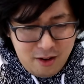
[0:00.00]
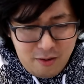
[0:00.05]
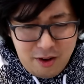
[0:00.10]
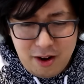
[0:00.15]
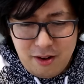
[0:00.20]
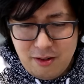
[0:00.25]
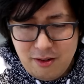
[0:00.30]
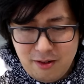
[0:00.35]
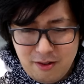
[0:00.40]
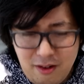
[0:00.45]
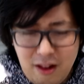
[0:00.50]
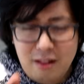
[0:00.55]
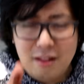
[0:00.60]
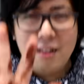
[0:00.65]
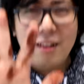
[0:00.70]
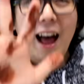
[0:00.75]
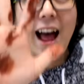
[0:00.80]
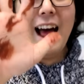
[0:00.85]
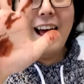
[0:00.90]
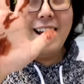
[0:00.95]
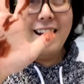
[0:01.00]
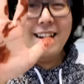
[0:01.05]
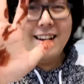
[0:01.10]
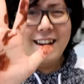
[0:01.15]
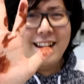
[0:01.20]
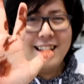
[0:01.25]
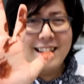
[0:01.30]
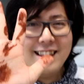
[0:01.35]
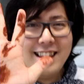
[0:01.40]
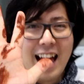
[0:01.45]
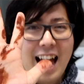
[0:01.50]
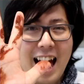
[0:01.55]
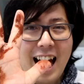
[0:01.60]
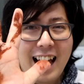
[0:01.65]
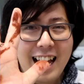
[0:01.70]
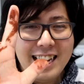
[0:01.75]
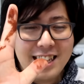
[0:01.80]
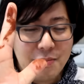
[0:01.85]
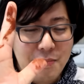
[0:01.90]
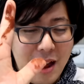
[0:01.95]
Wait, what? Ah,
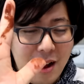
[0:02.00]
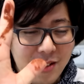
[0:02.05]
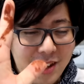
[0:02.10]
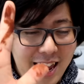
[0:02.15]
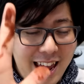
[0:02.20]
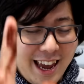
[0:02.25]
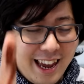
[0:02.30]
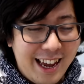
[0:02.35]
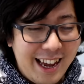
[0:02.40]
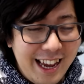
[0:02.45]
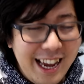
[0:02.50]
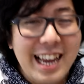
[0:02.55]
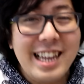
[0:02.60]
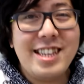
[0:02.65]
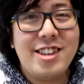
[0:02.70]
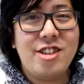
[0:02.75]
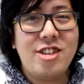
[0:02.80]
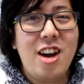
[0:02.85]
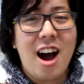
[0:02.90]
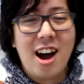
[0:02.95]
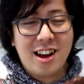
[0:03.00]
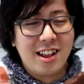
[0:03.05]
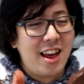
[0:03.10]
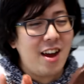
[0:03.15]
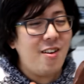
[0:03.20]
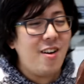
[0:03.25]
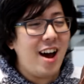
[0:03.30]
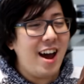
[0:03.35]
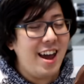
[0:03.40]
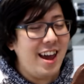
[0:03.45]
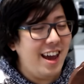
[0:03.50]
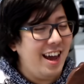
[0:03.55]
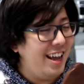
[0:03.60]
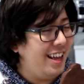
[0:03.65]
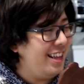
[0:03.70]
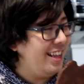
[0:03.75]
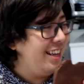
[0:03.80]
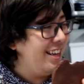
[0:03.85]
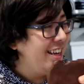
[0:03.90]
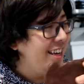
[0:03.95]
yeah, it's melting. It's chocolate, Ryan.